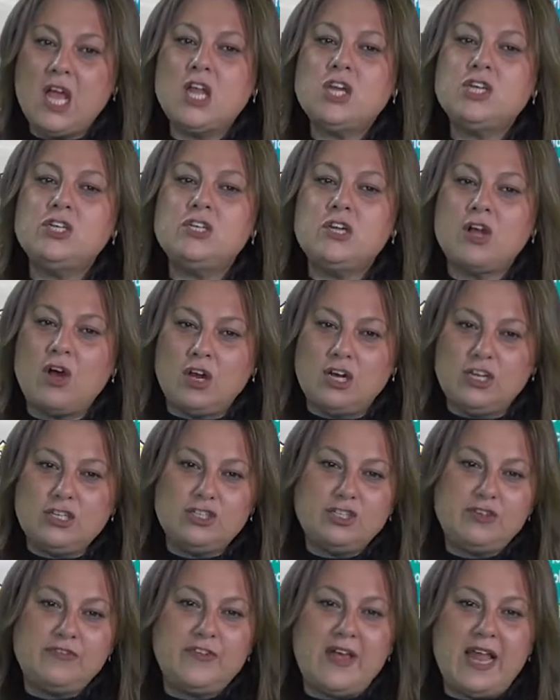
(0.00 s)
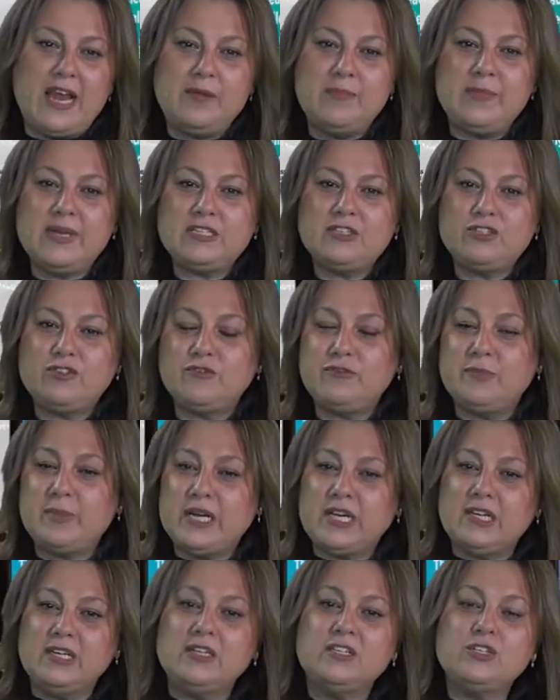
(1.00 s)
Knowledge of elements of
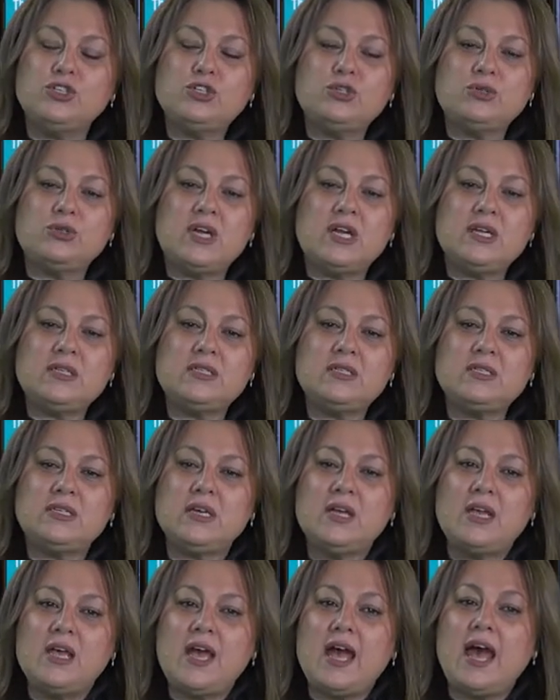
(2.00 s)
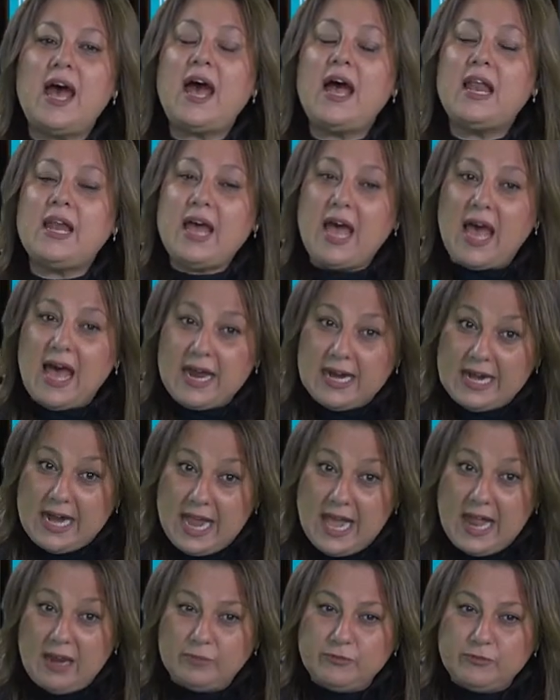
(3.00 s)
marine insurance are
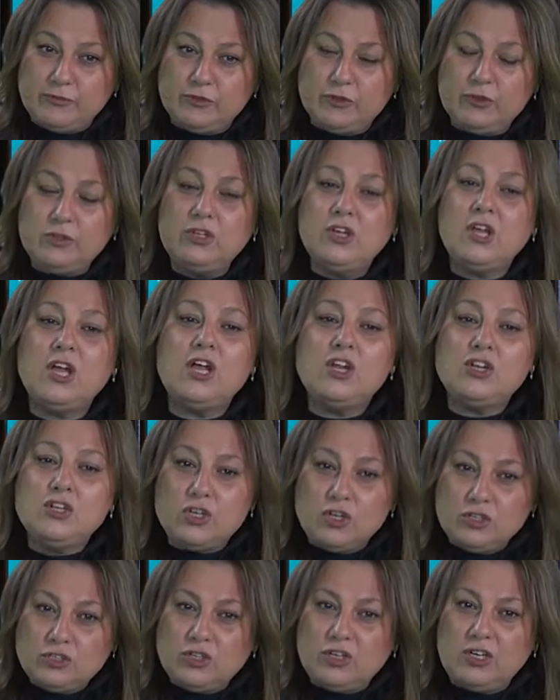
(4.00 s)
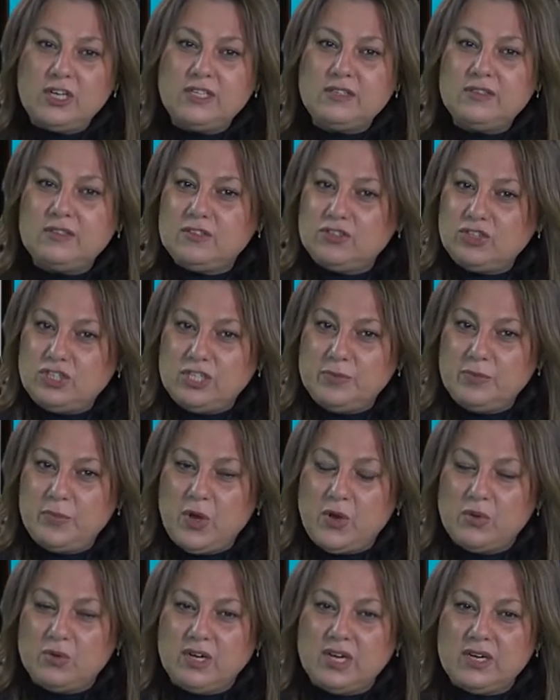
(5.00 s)
helpful not only to the ship
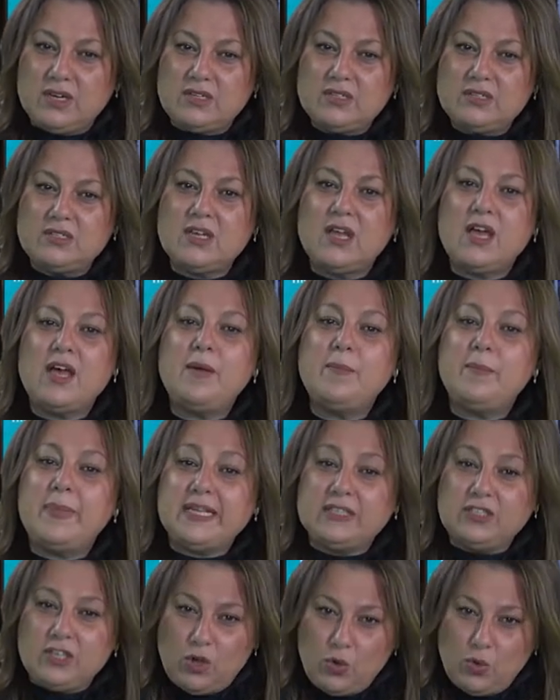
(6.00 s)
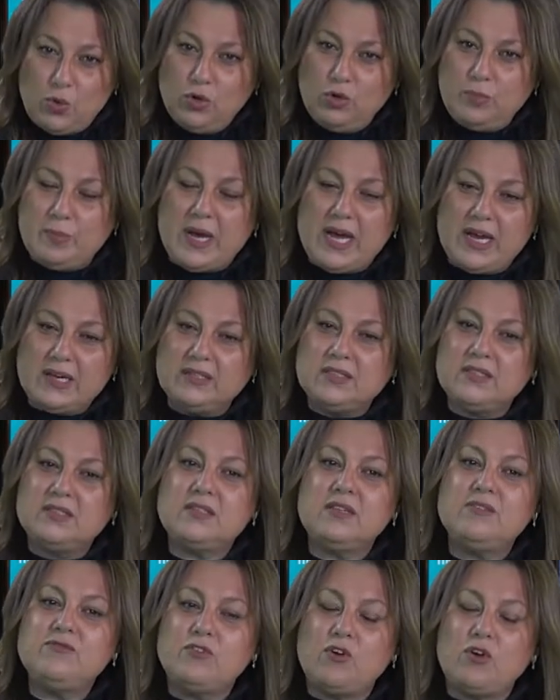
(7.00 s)
owners, but all parties
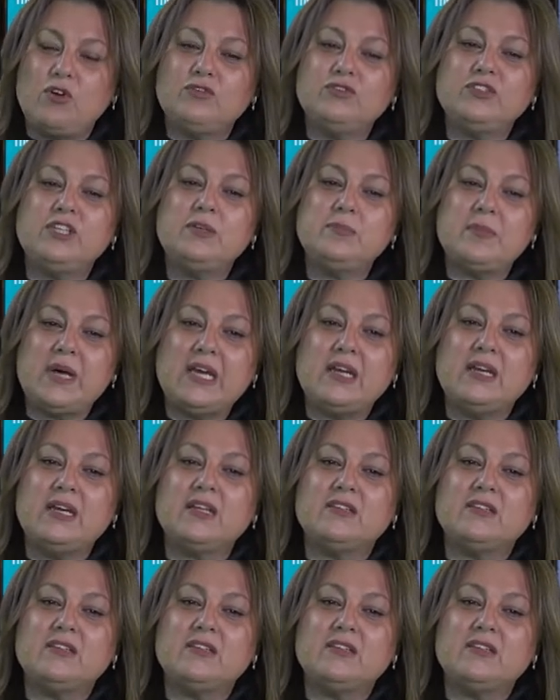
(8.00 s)
involved in marine